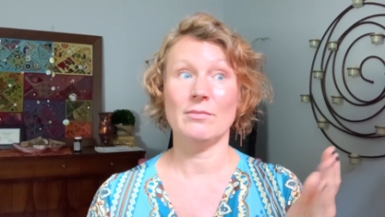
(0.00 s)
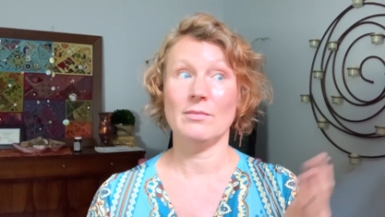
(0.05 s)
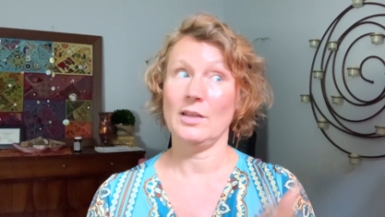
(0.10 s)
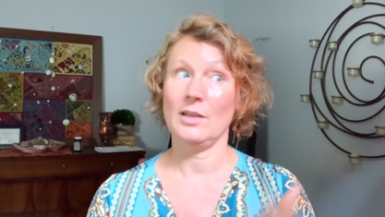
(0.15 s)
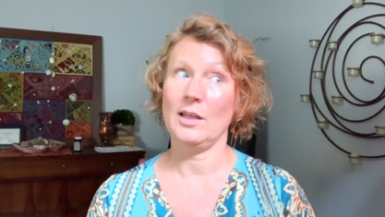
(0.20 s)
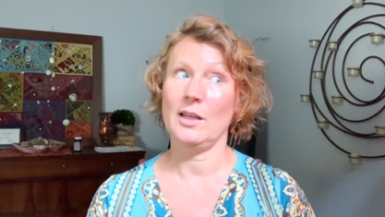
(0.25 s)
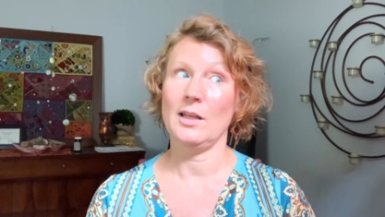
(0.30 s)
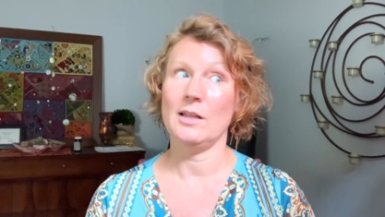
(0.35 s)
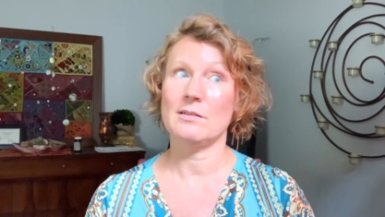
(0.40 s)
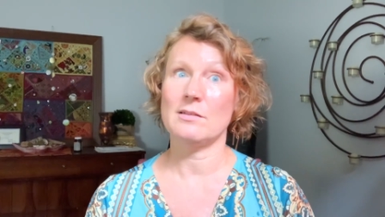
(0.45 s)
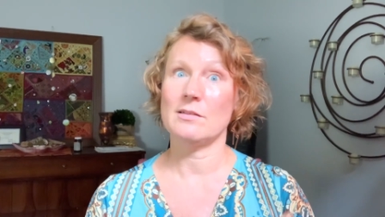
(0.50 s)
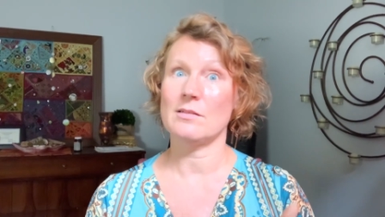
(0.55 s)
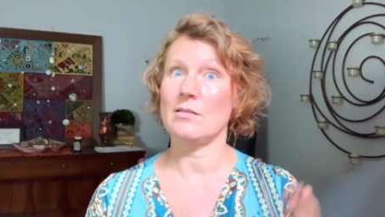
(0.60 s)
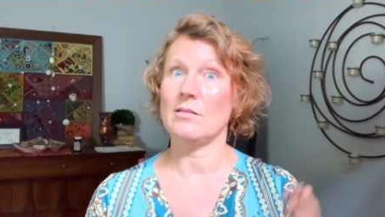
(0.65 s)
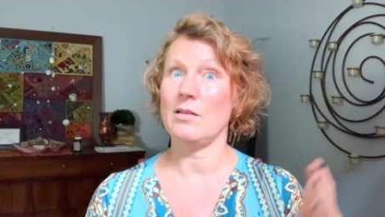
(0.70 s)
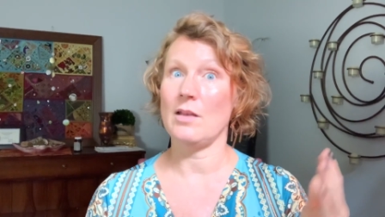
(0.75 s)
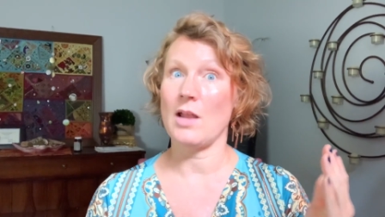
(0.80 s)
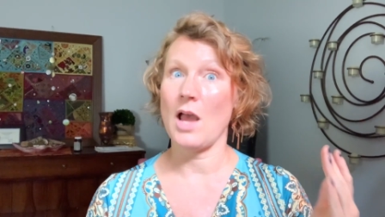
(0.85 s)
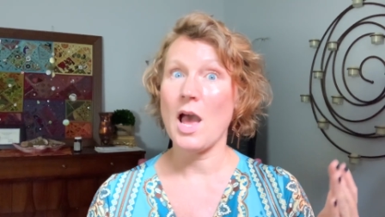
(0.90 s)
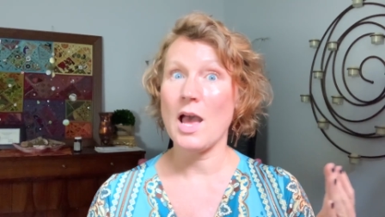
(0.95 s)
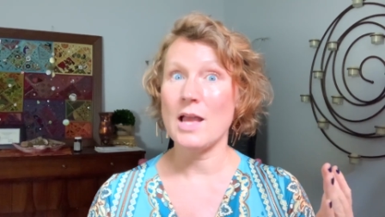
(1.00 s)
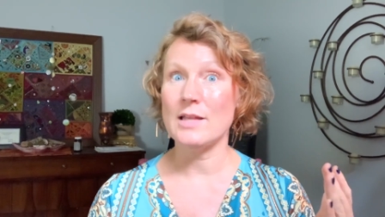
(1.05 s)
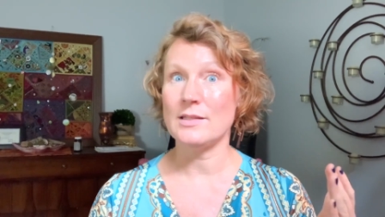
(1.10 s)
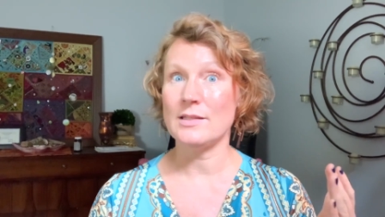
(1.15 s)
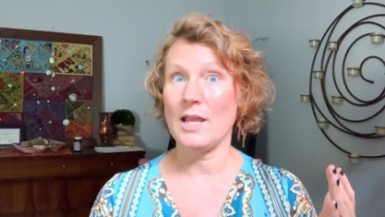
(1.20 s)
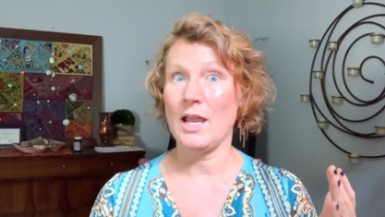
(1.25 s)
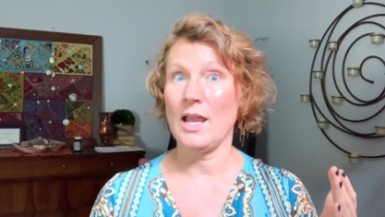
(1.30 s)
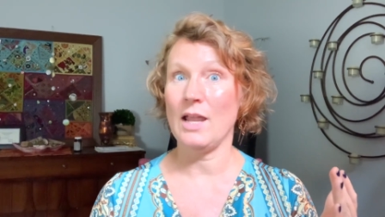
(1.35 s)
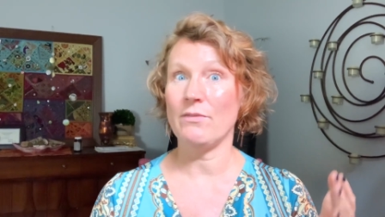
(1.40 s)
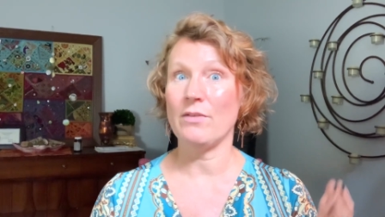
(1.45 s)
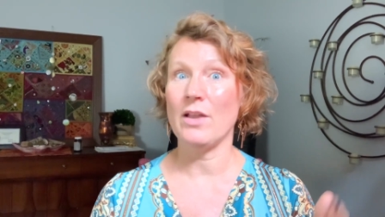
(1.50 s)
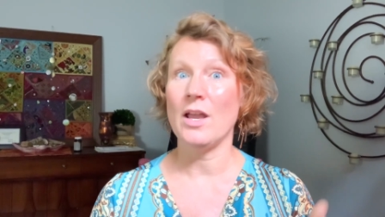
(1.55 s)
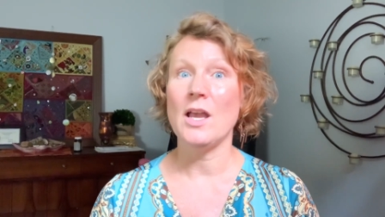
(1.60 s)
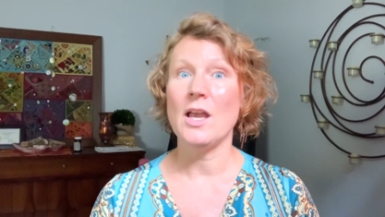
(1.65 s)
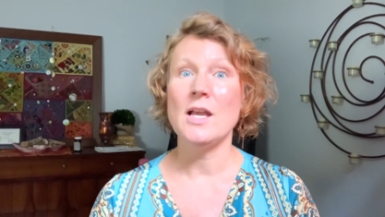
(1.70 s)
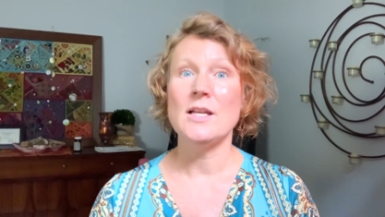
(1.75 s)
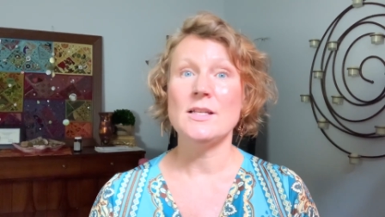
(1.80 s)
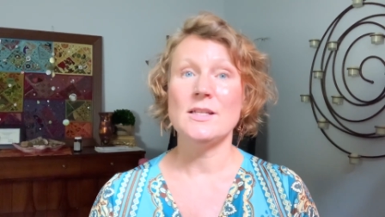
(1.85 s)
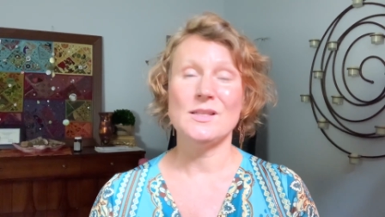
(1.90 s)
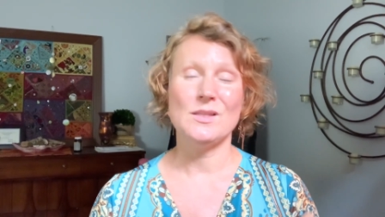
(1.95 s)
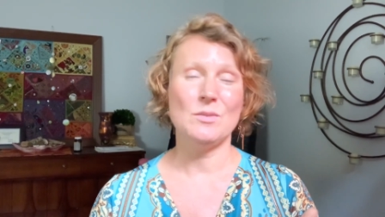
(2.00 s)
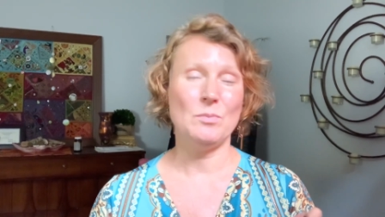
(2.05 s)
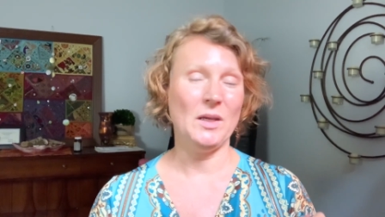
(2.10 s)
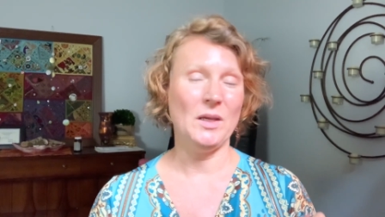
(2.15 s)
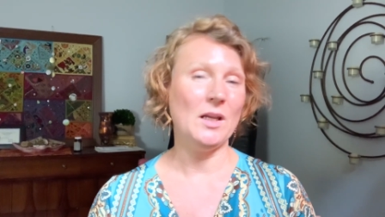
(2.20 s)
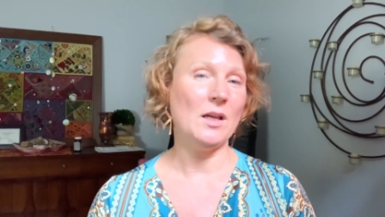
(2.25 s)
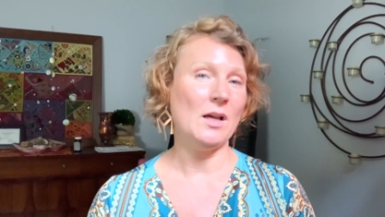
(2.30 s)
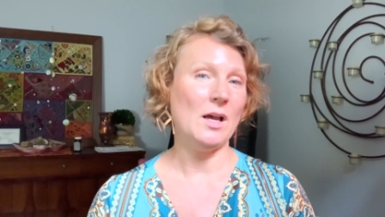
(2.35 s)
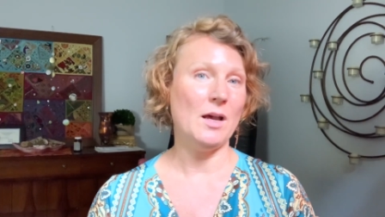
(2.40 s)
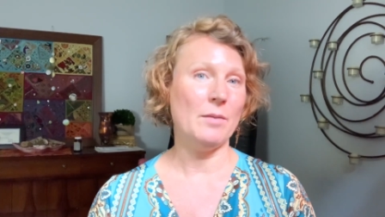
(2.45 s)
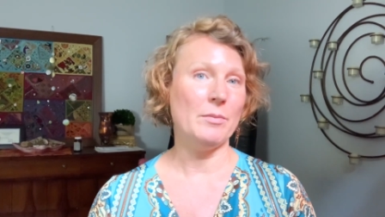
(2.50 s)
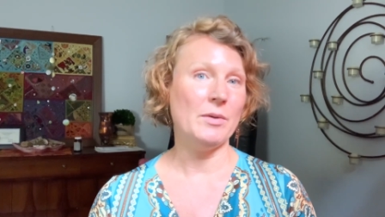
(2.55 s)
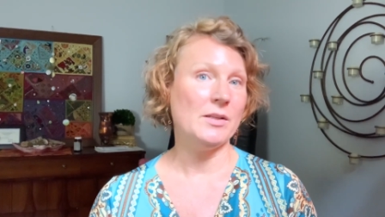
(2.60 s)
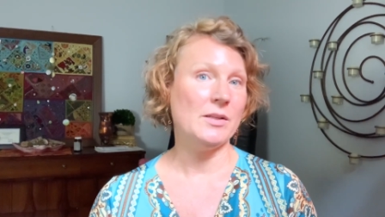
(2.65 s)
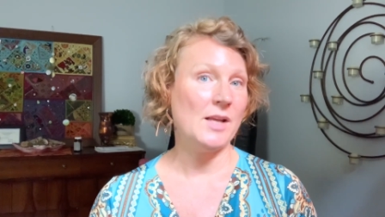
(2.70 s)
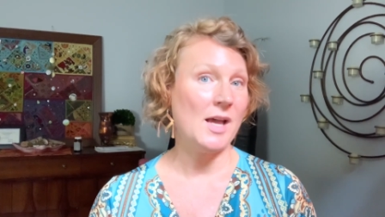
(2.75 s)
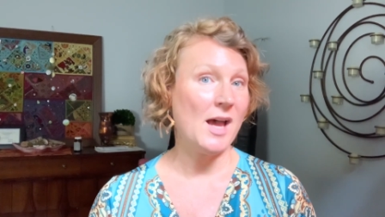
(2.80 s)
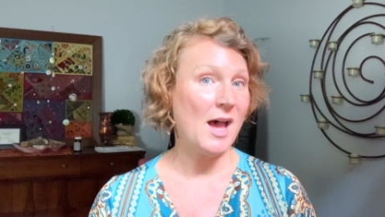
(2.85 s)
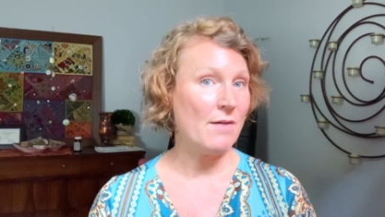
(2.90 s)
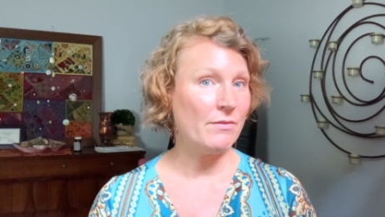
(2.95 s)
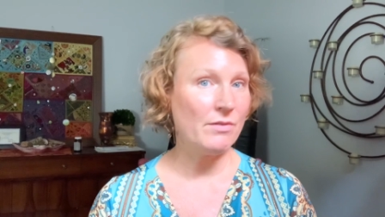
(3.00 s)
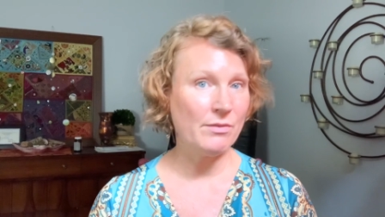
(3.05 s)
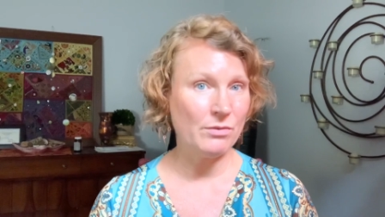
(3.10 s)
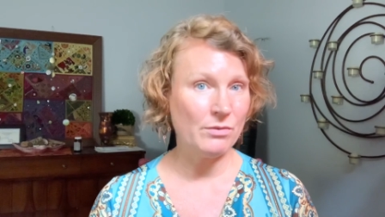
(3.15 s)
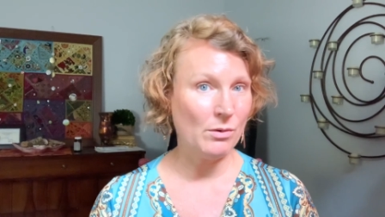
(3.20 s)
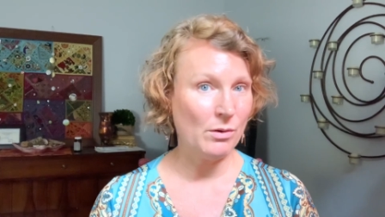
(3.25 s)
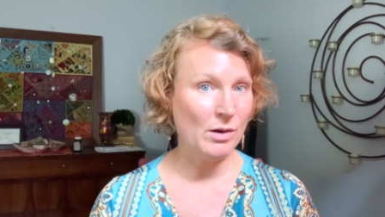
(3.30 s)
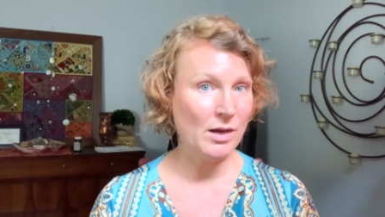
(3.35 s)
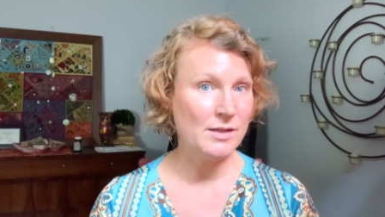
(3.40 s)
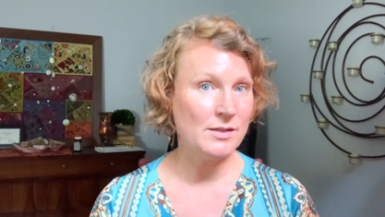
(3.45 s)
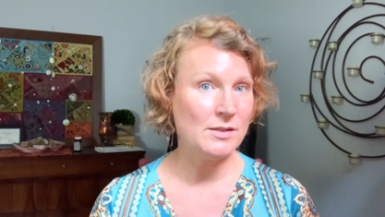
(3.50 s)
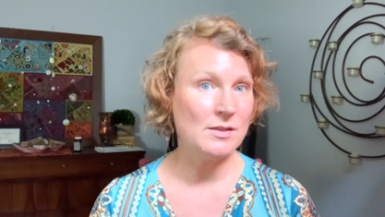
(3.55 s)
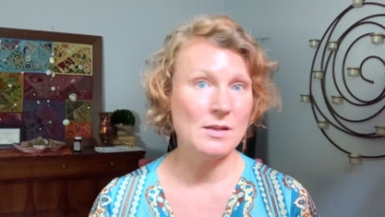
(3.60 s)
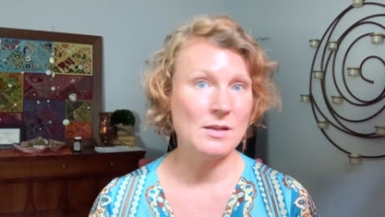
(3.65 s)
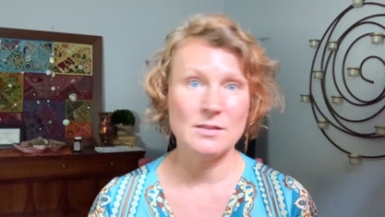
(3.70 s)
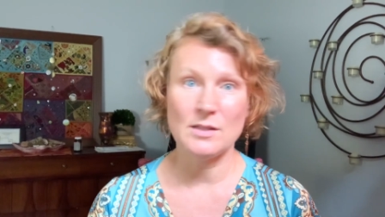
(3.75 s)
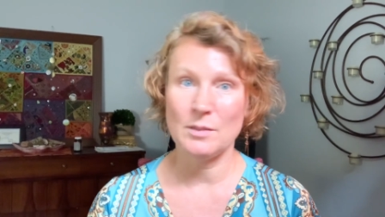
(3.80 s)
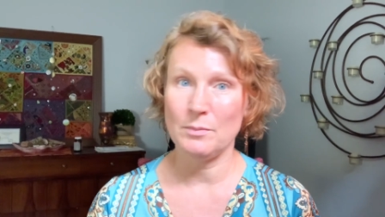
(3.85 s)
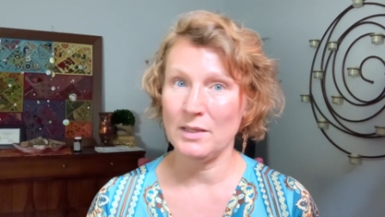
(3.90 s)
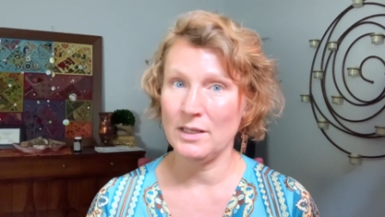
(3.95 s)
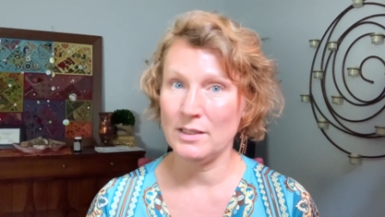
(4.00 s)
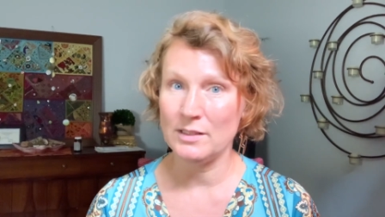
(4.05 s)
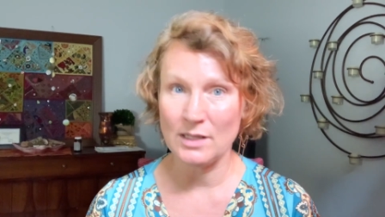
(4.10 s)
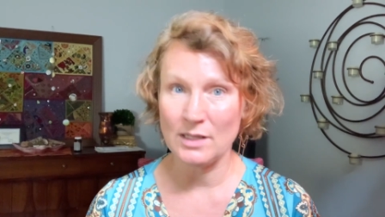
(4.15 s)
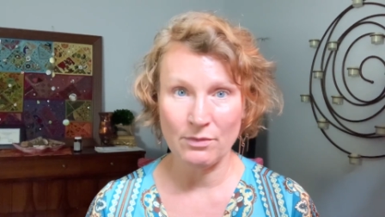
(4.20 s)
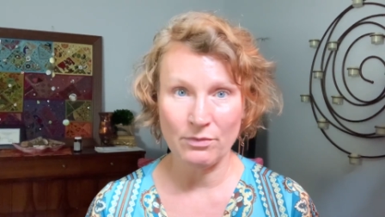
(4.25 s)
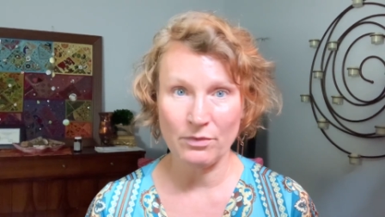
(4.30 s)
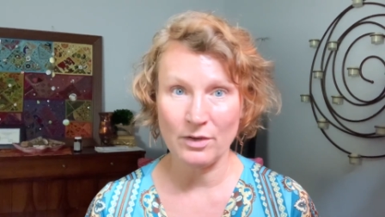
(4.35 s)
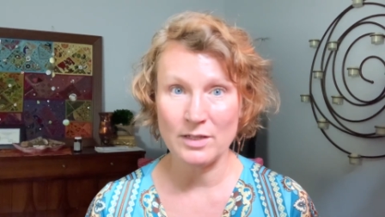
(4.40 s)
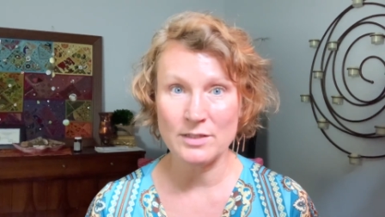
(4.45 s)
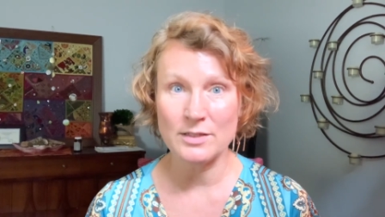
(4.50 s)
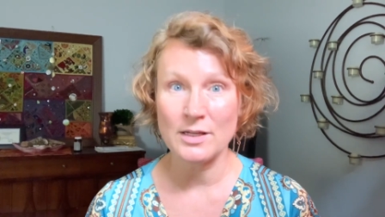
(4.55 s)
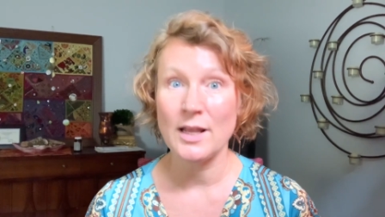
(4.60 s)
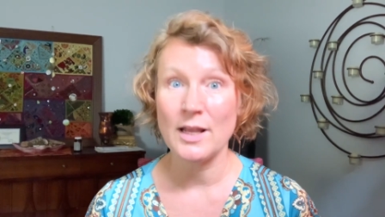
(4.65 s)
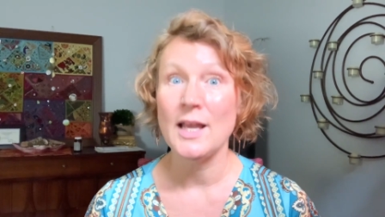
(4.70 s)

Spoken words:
It's not safe to speak up, to have a voice, to be different,